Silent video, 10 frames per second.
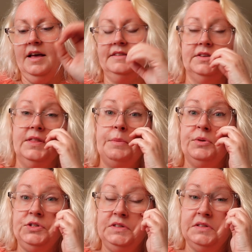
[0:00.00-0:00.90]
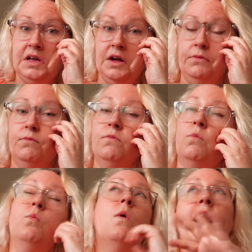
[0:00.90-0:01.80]
So they produce a
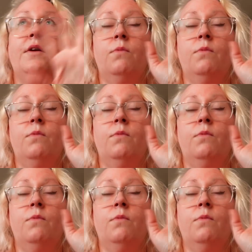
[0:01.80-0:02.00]
wide